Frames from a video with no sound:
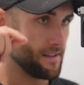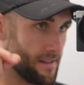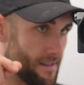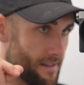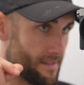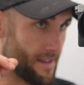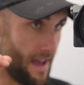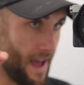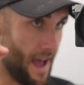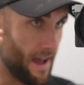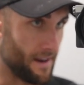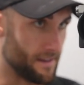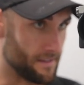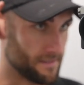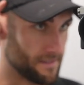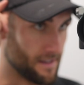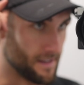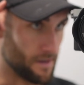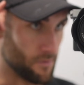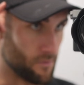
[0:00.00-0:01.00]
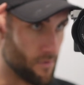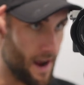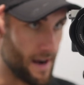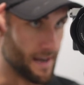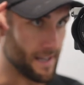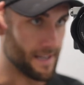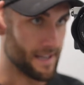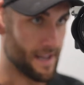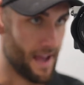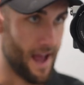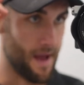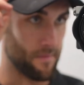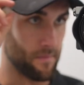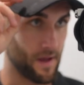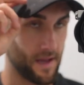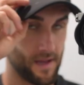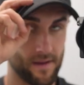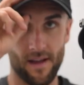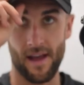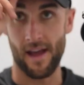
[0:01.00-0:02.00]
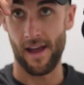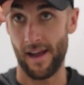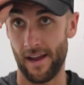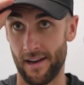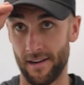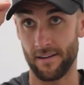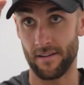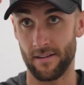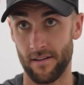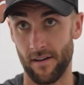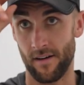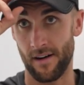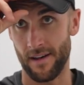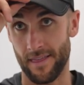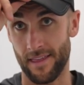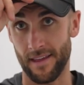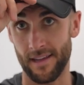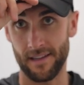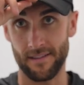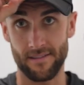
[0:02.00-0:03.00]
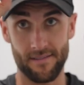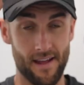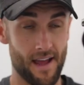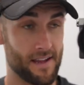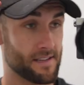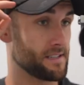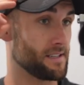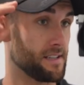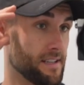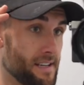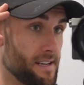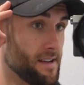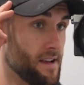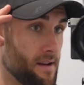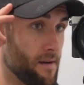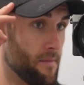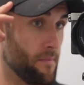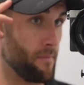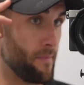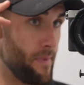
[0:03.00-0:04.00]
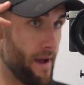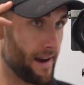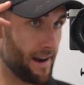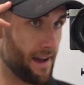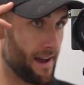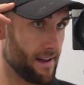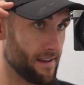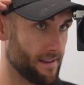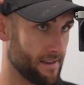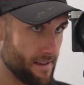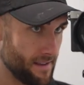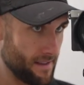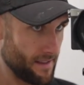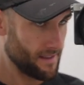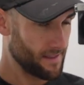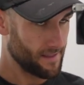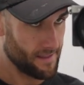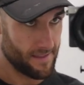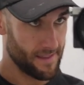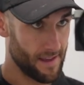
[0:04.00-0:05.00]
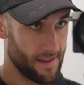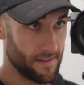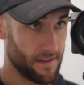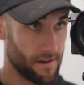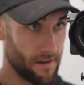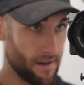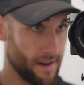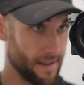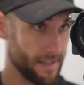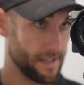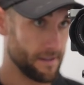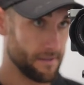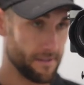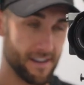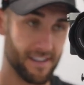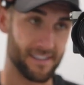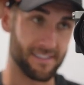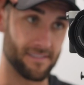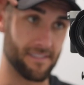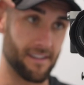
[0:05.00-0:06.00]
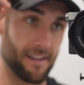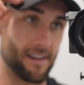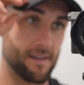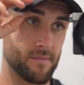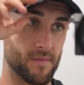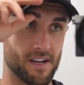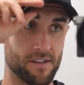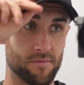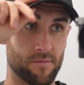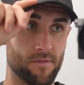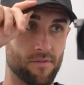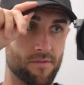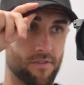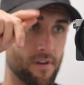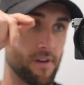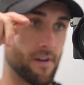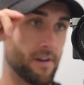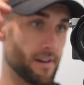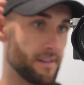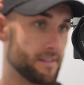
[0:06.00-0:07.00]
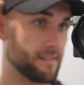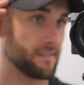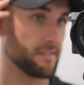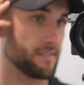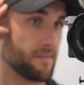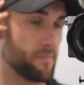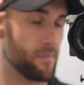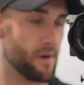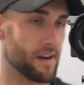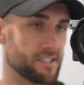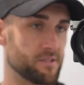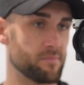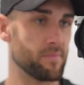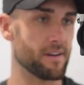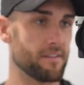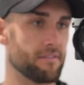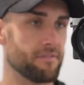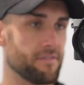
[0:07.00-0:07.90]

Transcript: This hat, it's like a running cap, and I think it's actually better than the Nike ones. Like, I much prefer it. It's a much better